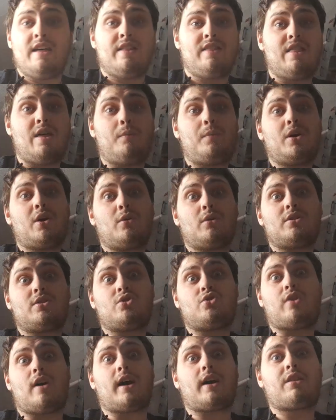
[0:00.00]
Then we go on to
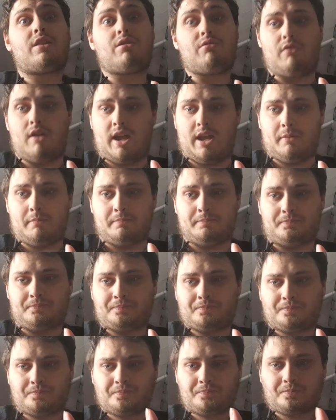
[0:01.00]
track 3,
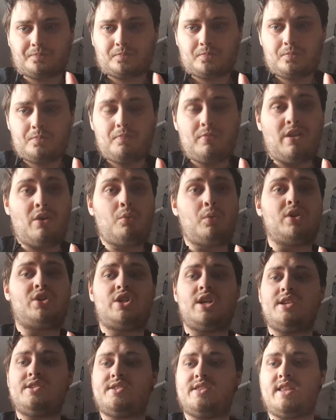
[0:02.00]
which
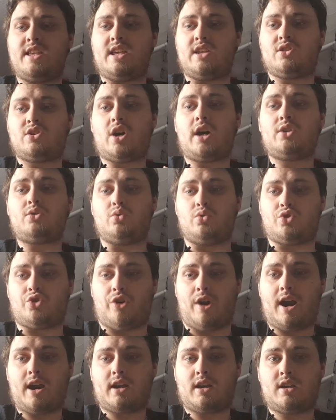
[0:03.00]
is the title
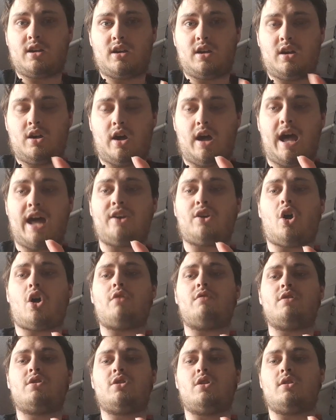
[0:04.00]
track, And I
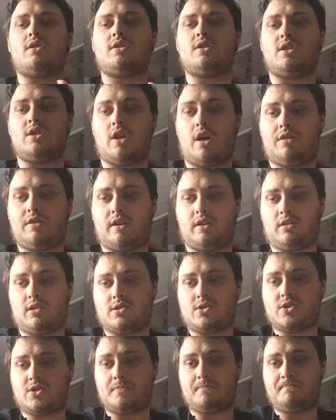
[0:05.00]
Return to
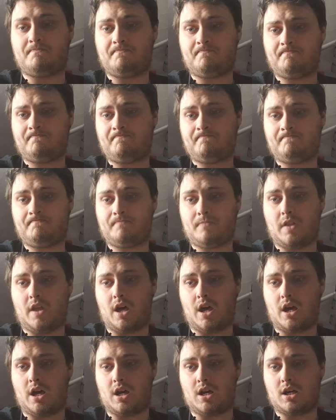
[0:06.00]
Nothingness.
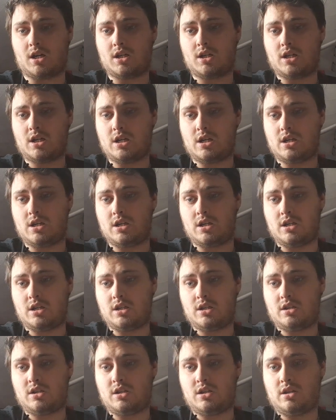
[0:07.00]

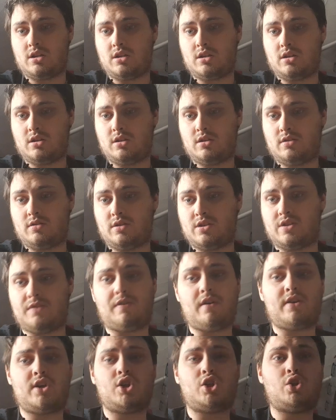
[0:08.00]
It's a
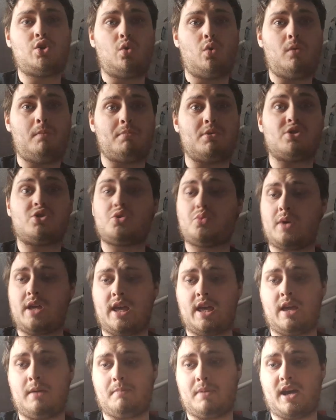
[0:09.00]
very short but
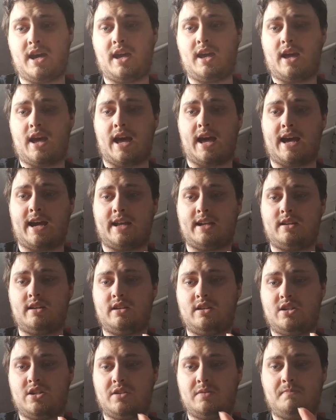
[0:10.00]
sweet EP,
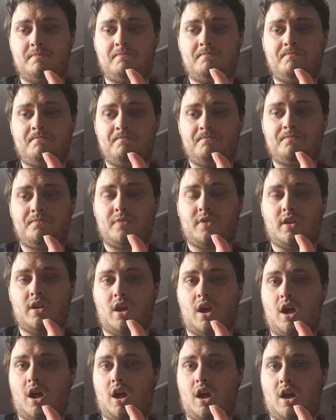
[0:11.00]
and
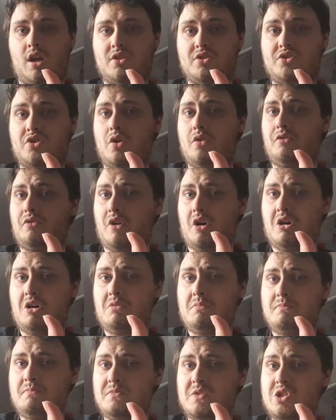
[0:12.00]
so
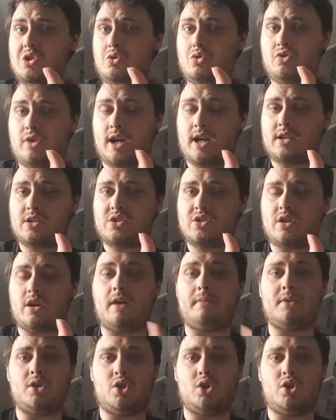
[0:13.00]
far, 2 tracks, I'm